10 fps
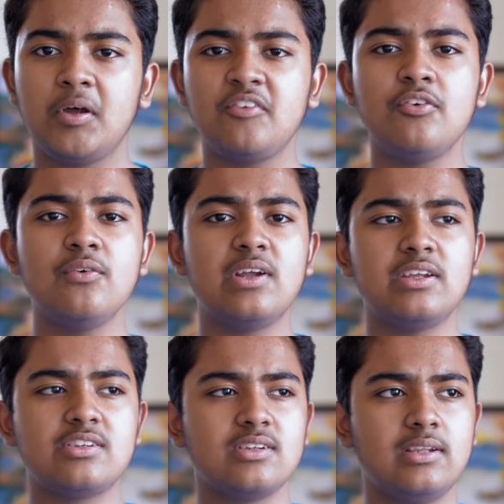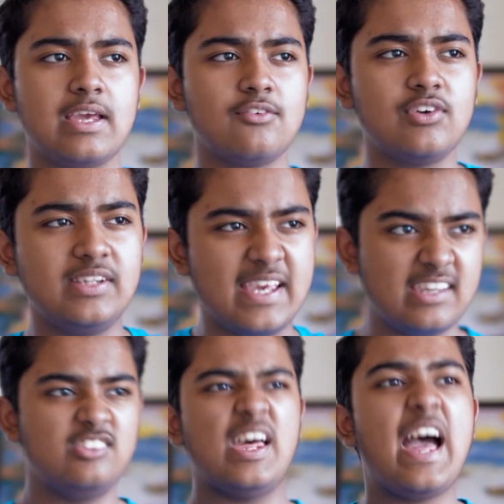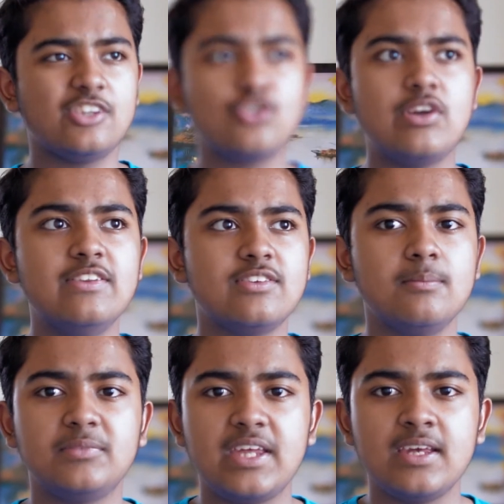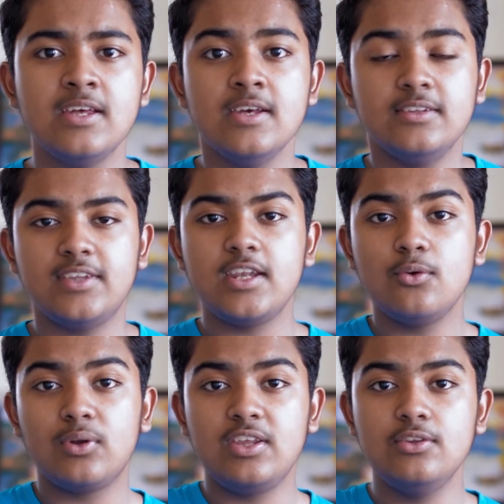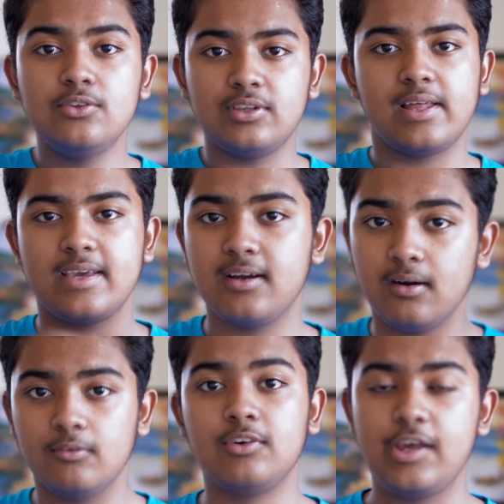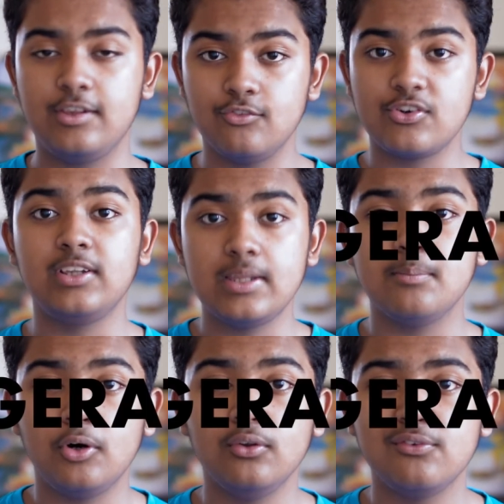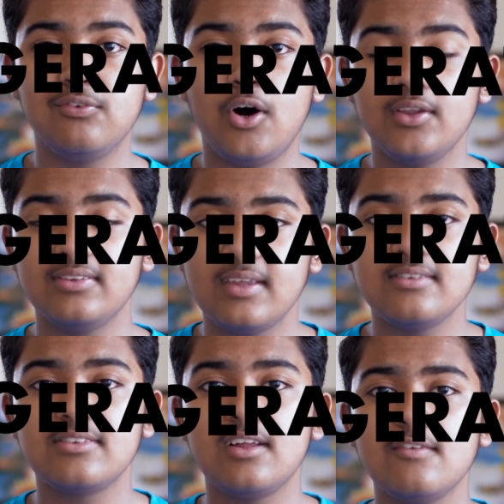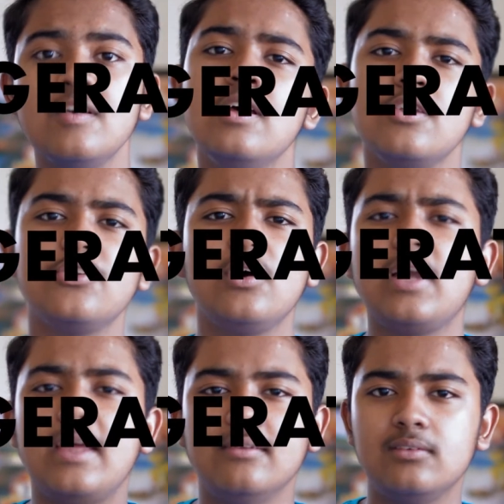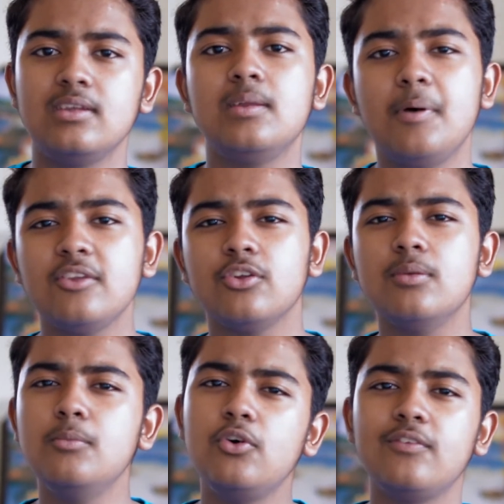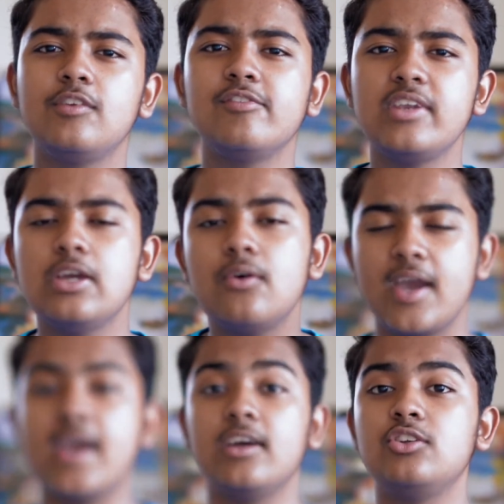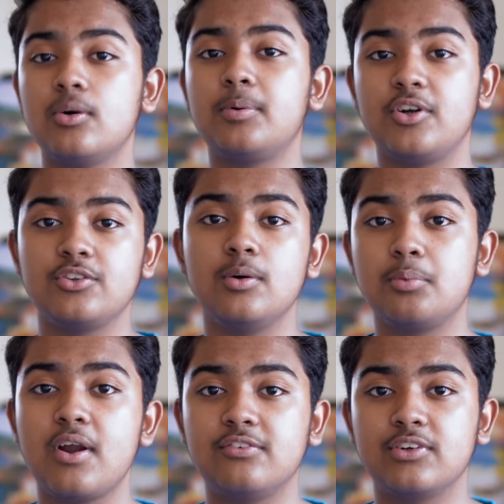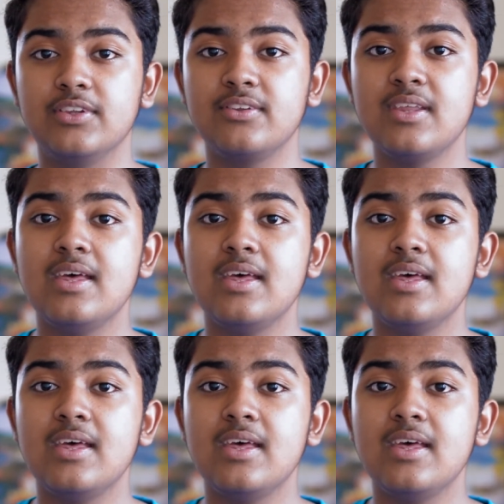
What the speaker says: But if you want to like really exaggerate something, then you want to use like really bold font and stuff. So again, it depends on the mood of the video and your personal preference.